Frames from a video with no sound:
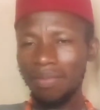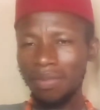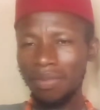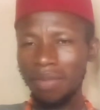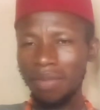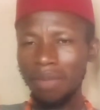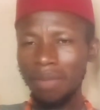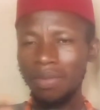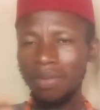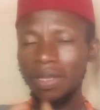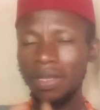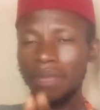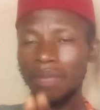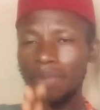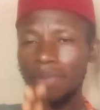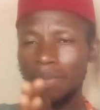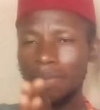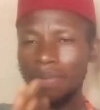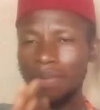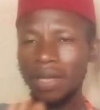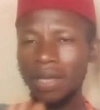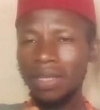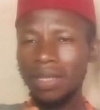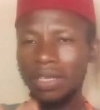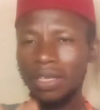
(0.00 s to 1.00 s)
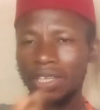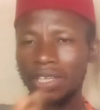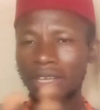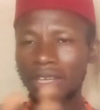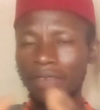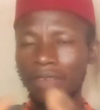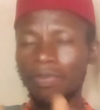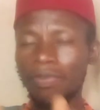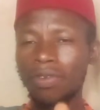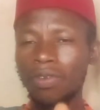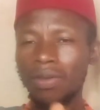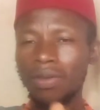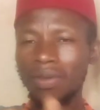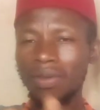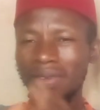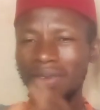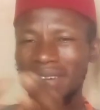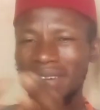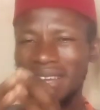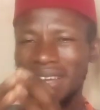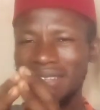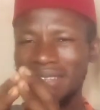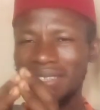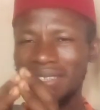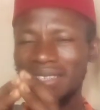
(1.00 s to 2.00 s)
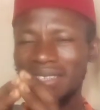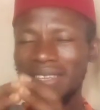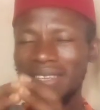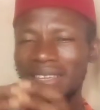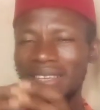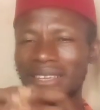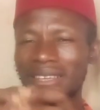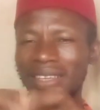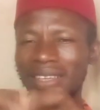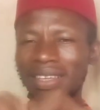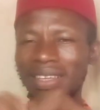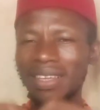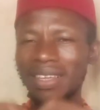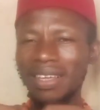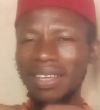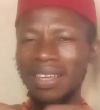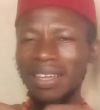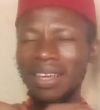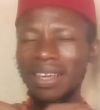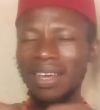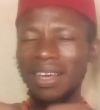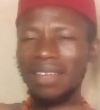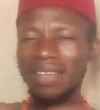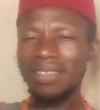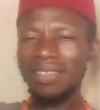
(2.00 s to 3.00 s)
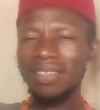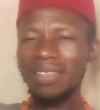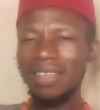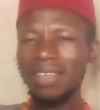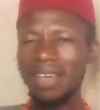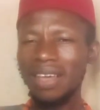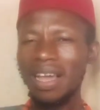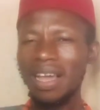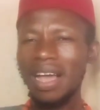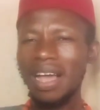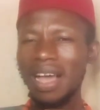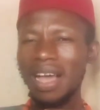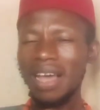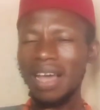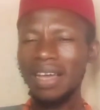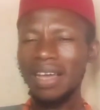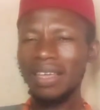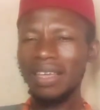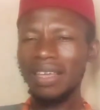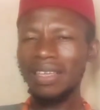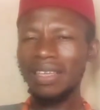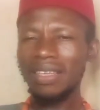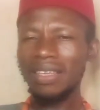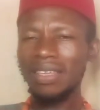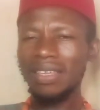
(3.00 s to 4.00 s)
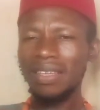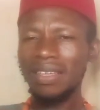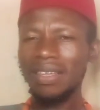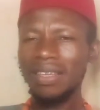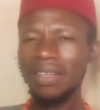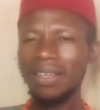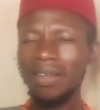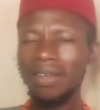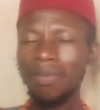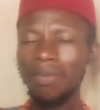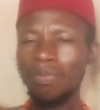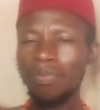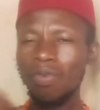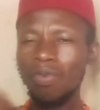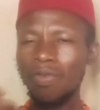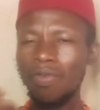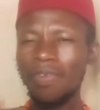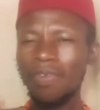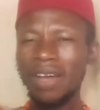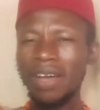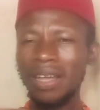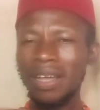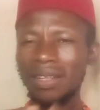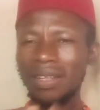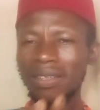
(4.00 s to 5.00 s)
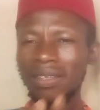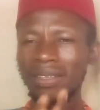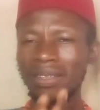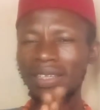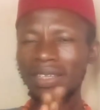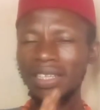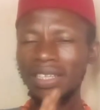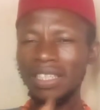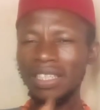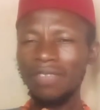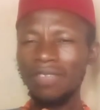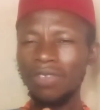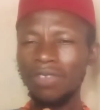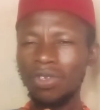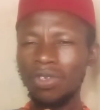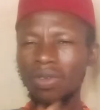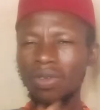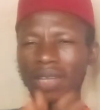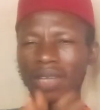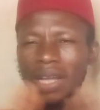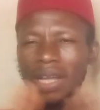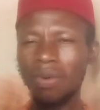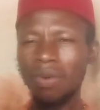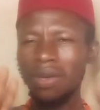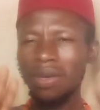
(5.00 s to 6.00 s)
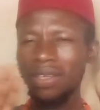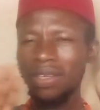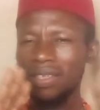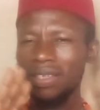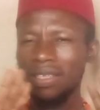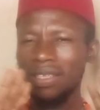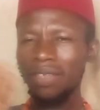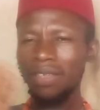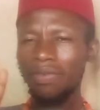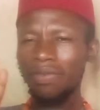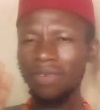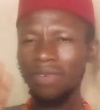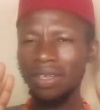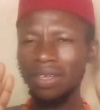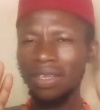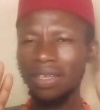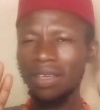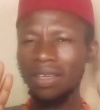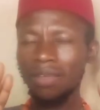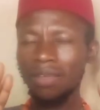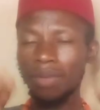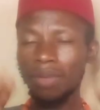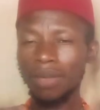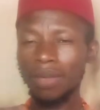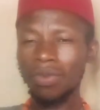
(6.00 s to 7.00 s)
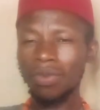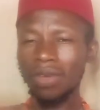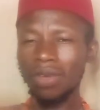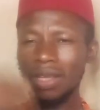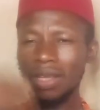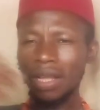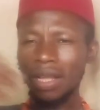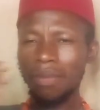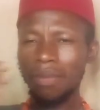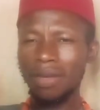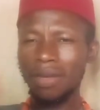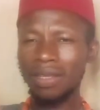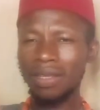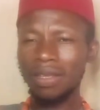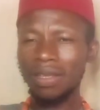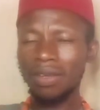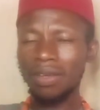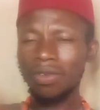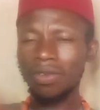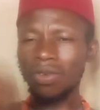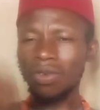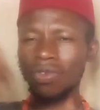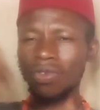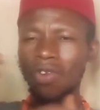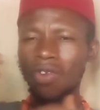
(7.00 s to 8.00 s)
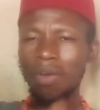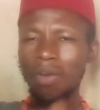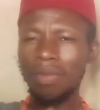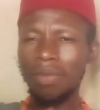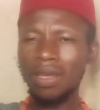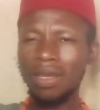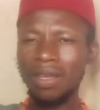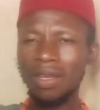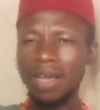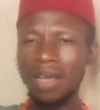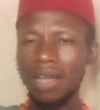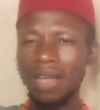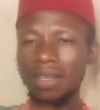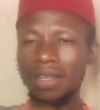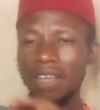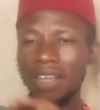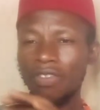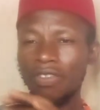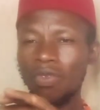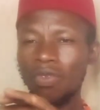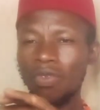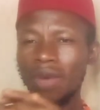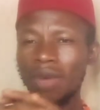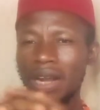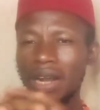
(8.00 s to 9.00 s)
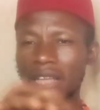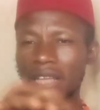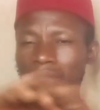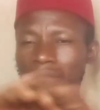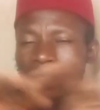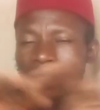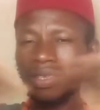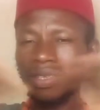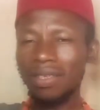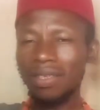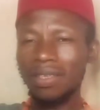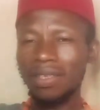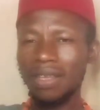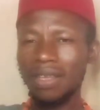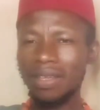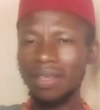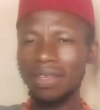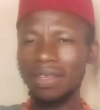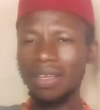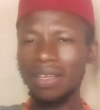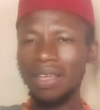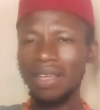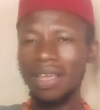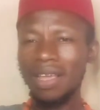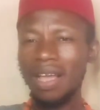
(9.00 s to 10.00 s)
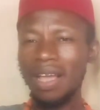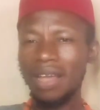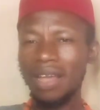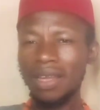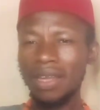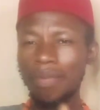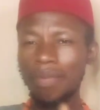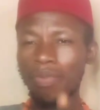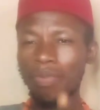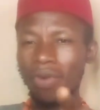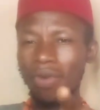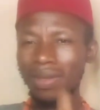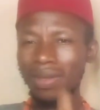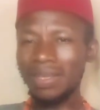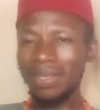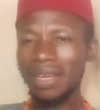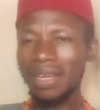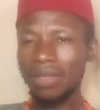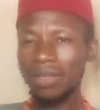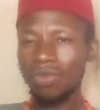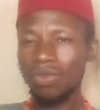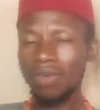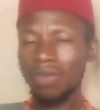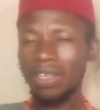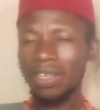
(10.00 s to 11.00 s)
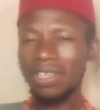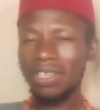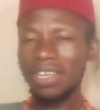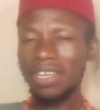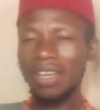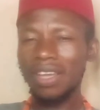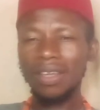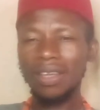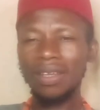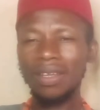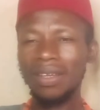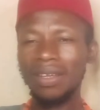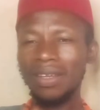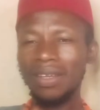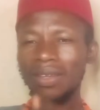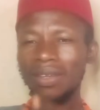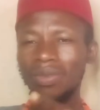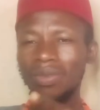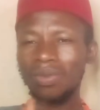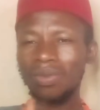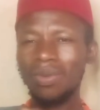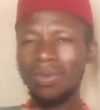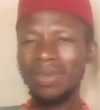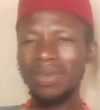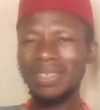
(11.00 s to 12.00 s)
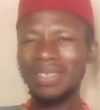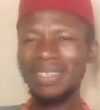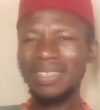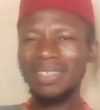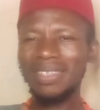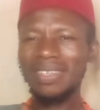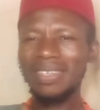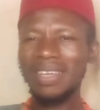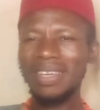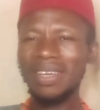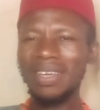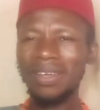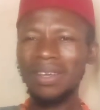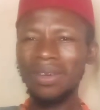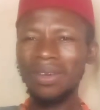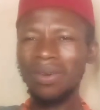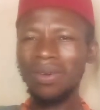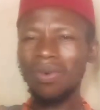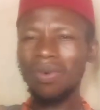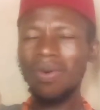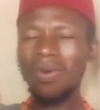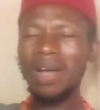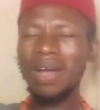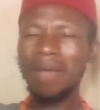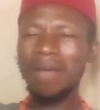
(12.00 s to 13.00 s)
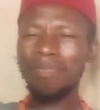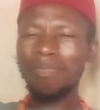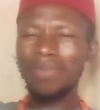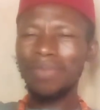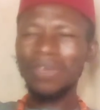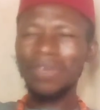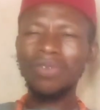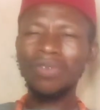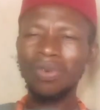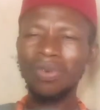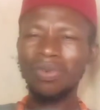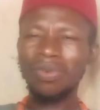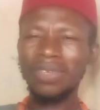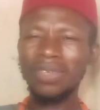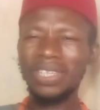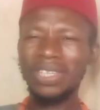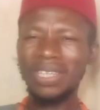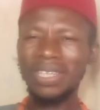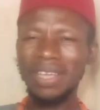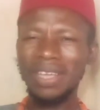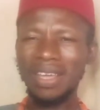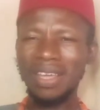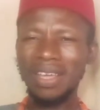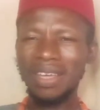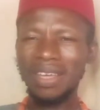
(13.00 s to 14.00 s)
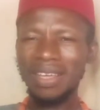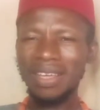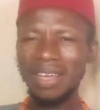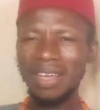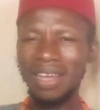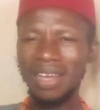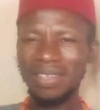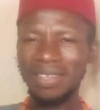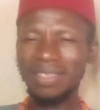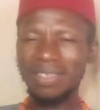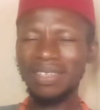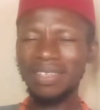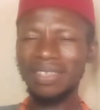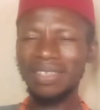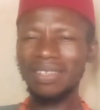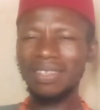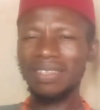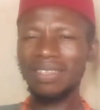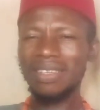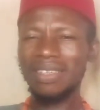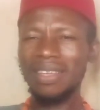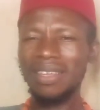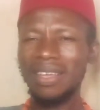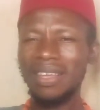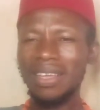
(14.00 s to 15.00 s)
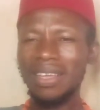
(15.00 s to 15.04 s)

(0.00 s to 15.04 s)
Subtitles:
maybe they prepared a chair for you as a high profile individual. That one is a different case. But I'm talking about you're just coming and everyone has been seated and they point hand to a chair. Do not sit there. Go and pick your own chair and sit.